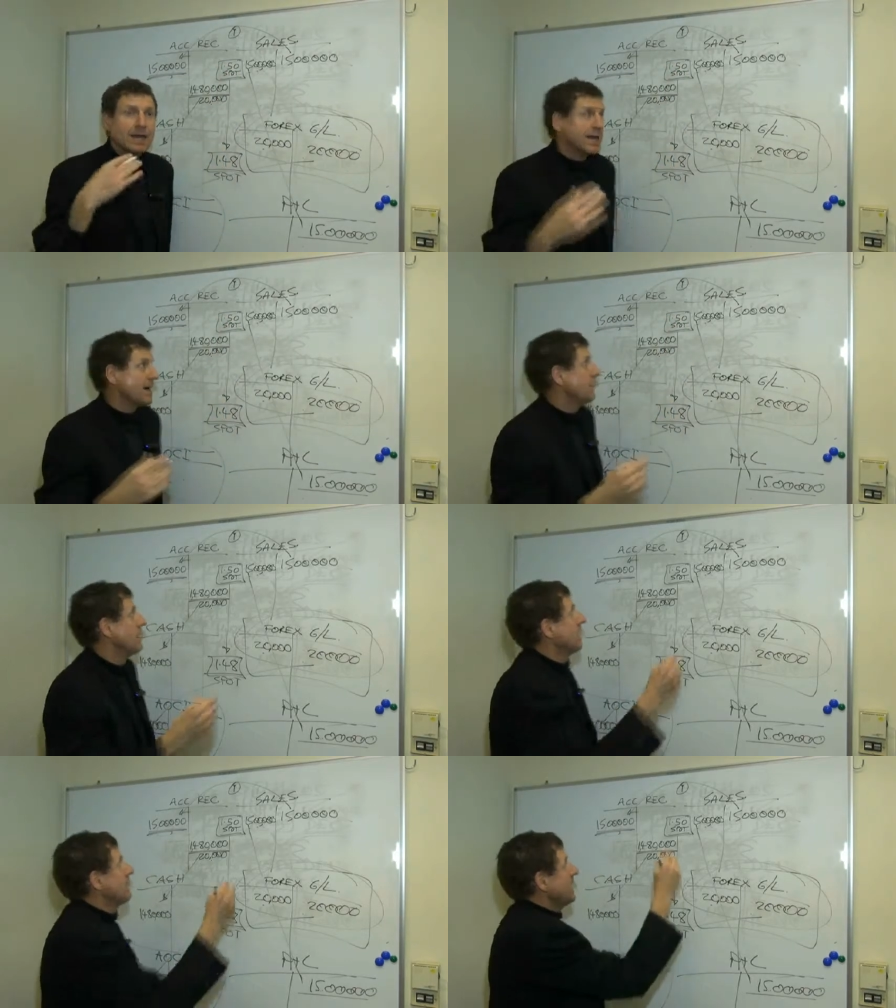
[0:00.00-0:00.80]
Now,
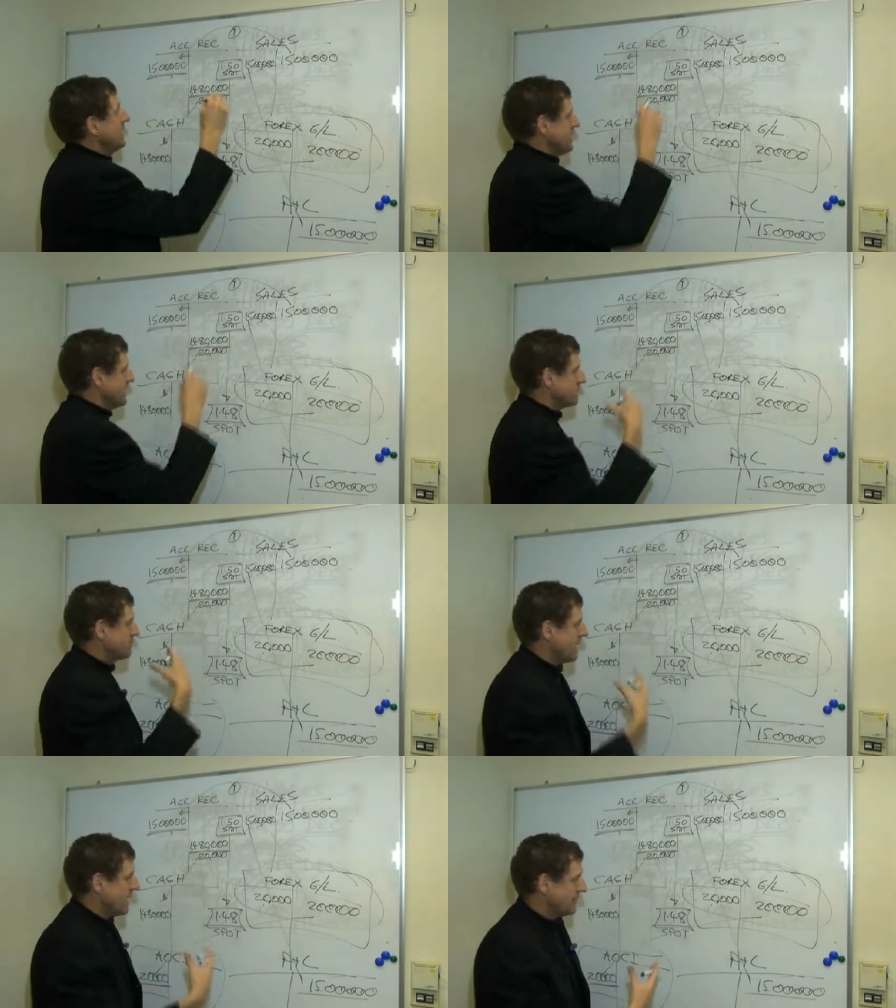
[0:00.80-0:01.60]
that is
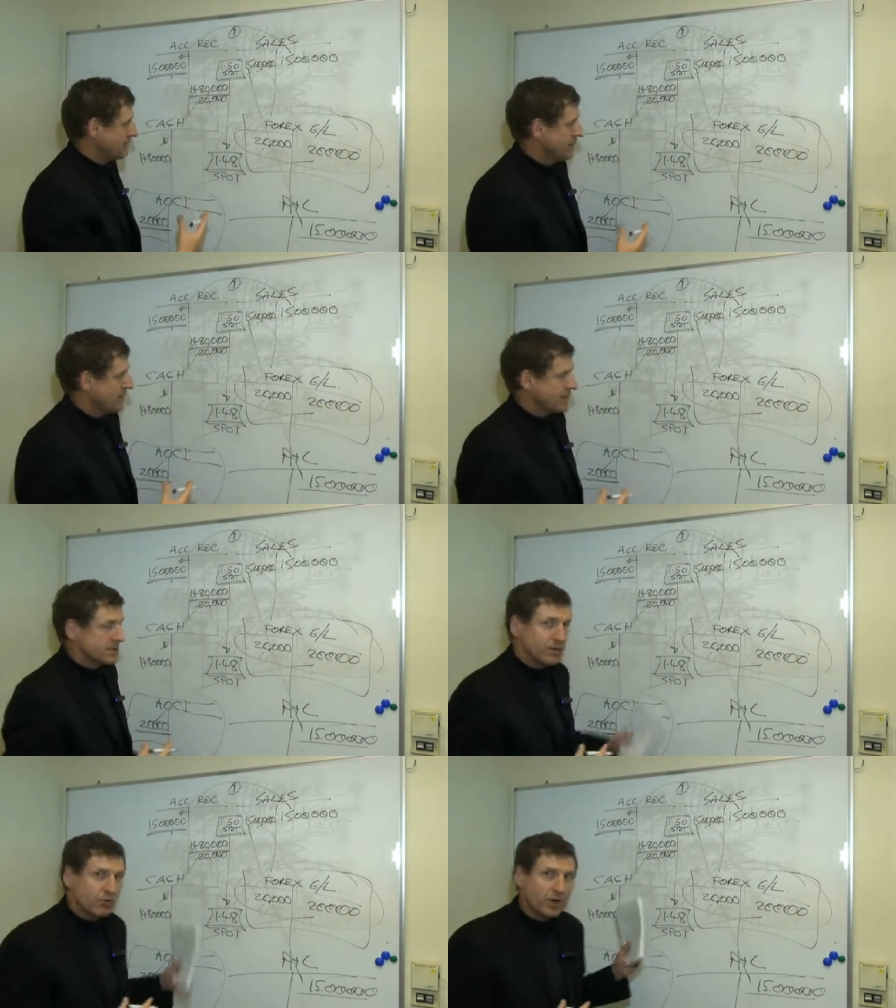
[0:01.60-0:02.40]
part B.
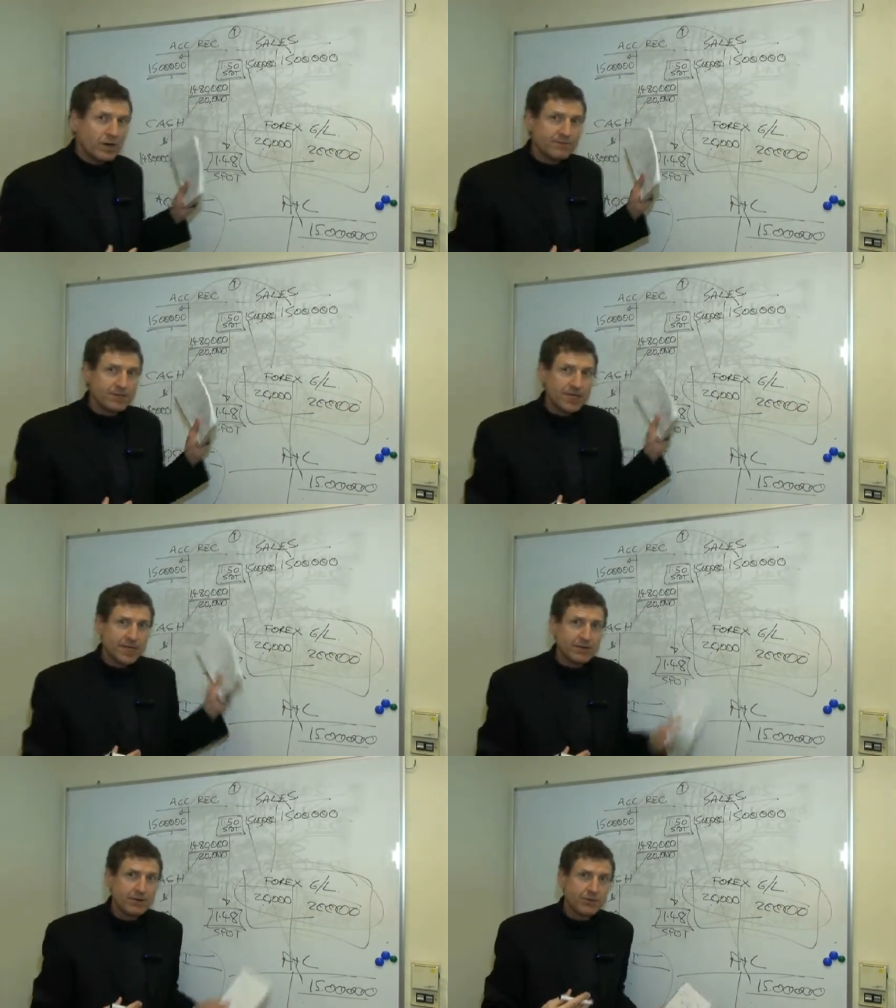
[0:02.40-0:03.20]
So what I've
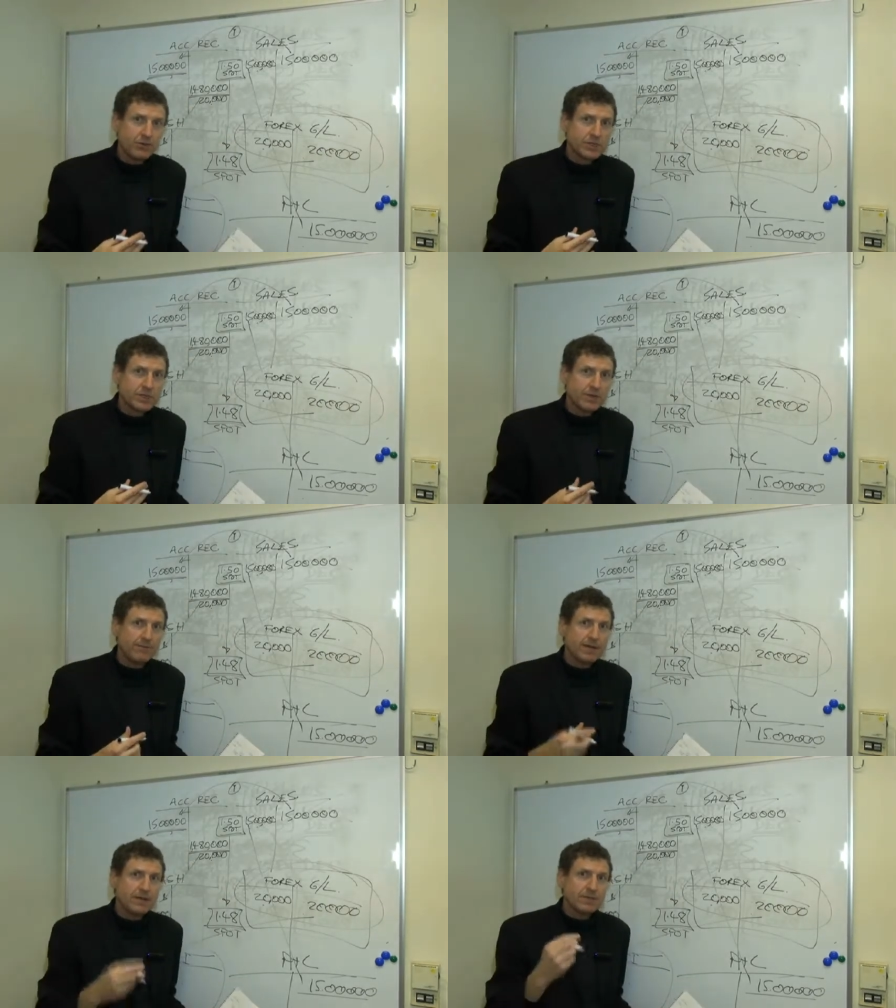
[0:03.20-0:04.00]
taken you through
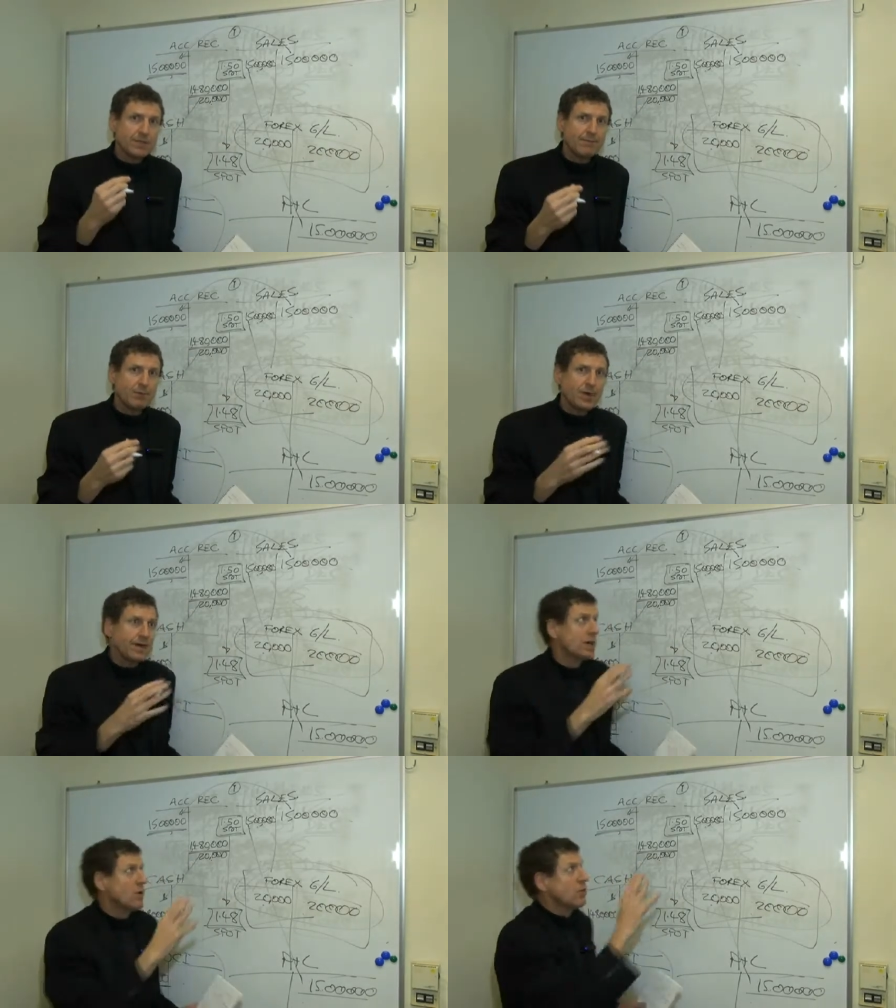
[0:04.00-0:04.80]
so far is, number
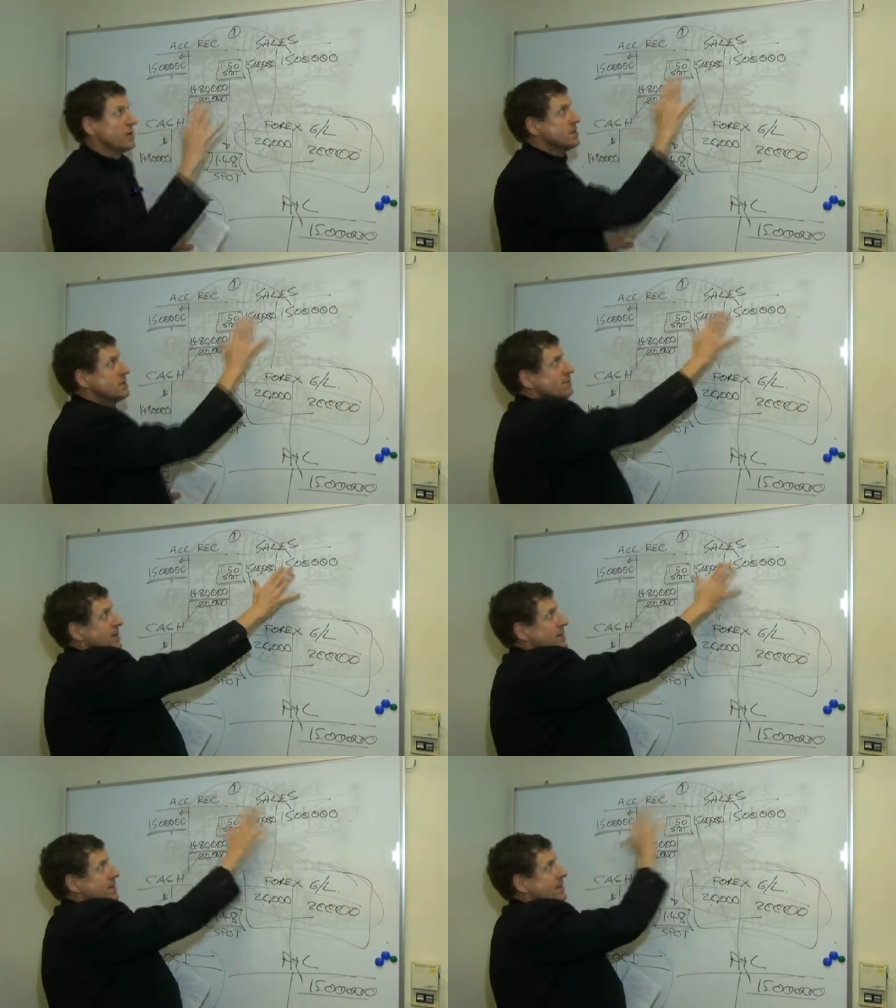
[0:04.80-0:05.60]
one, what is the
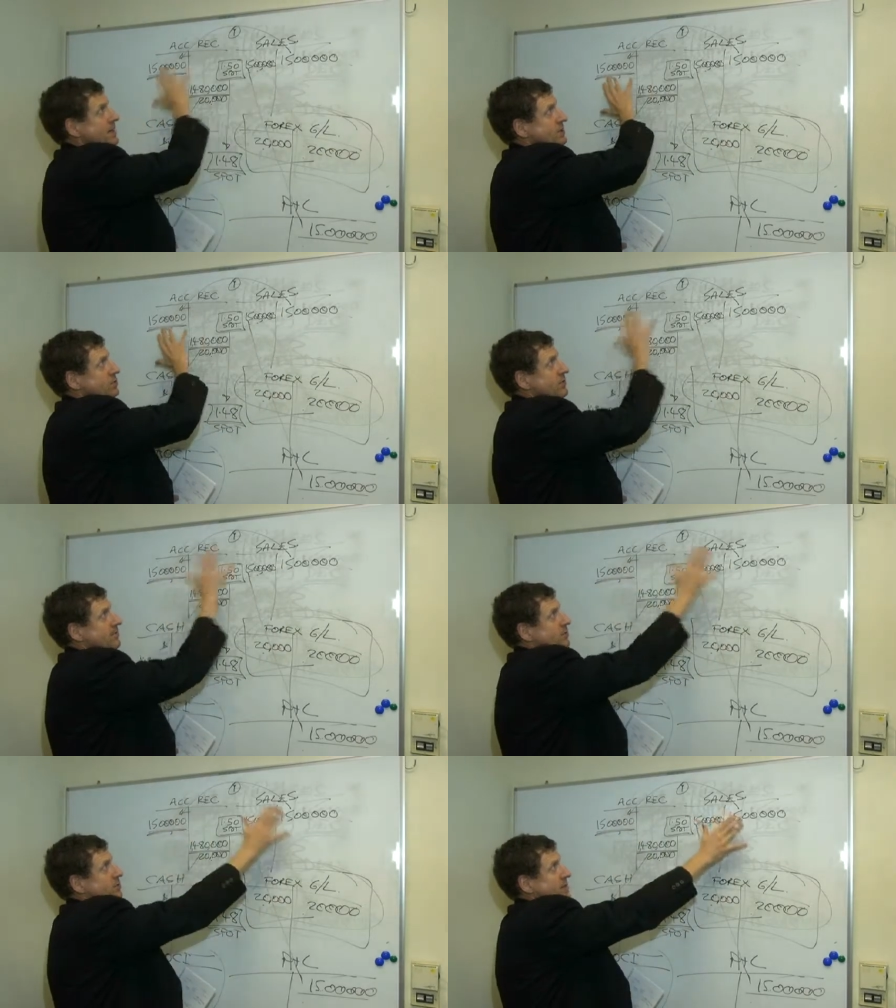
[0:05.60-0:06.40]
basic entry
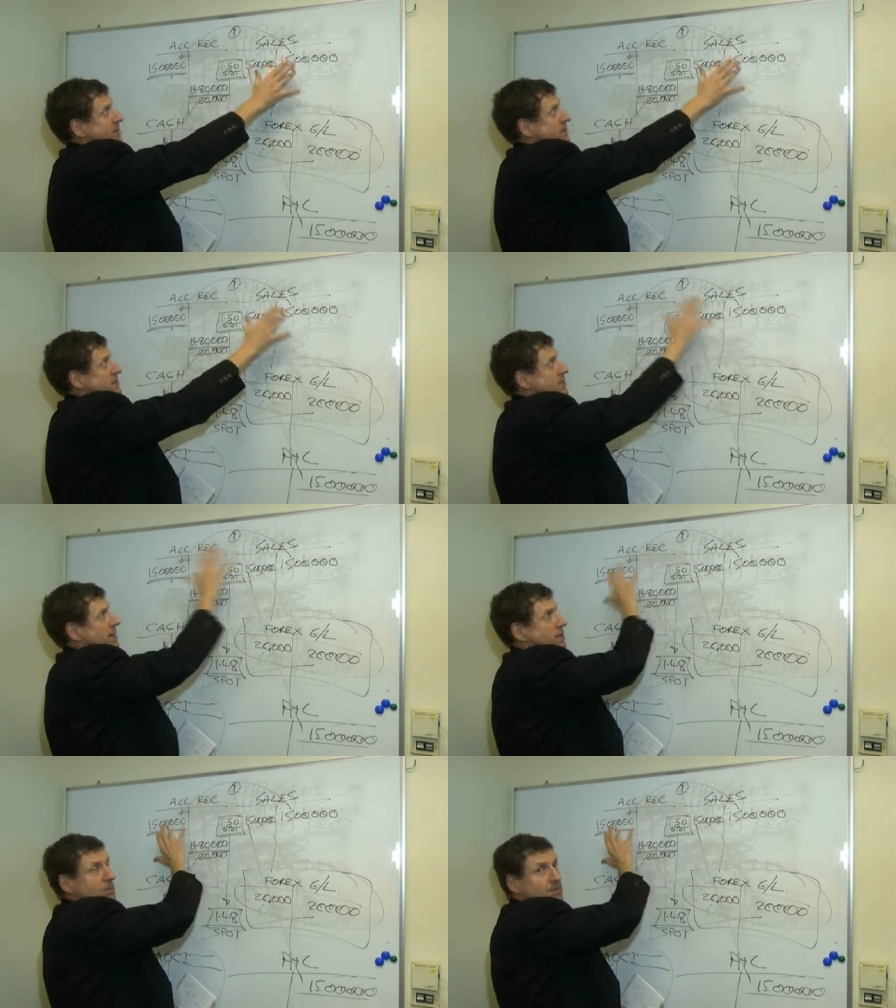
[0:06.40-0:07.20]
for when you're making a
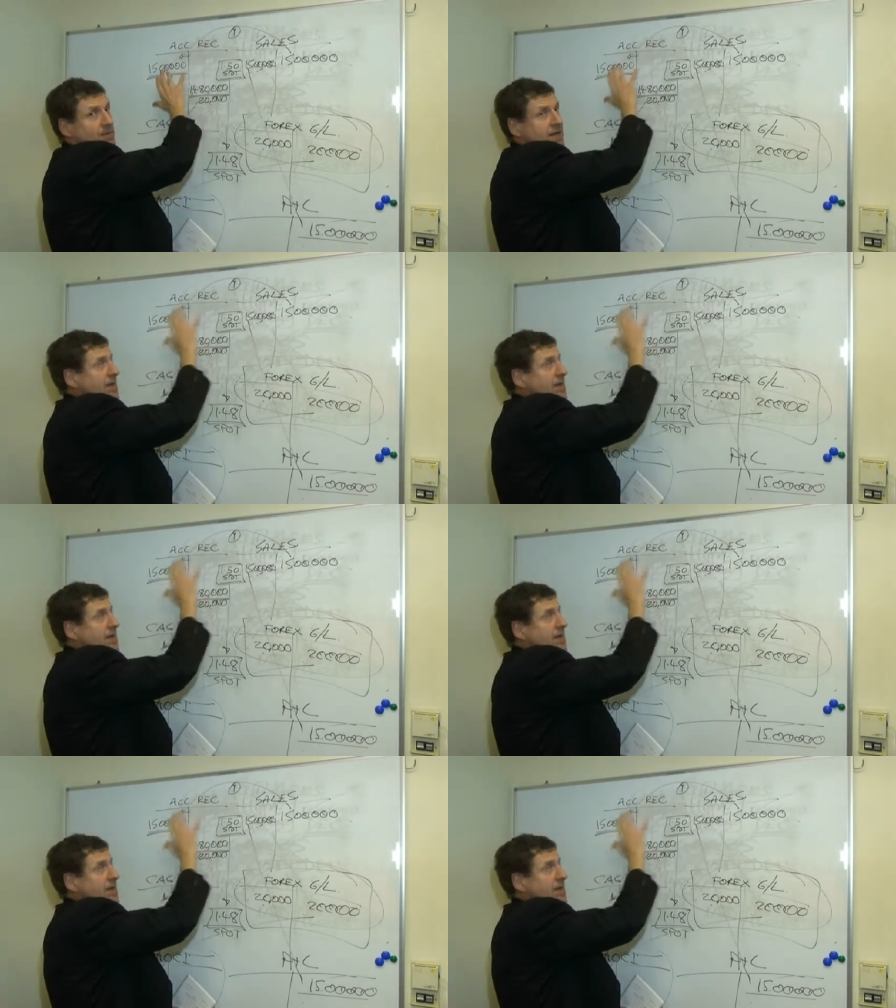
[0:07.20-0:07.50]
sale?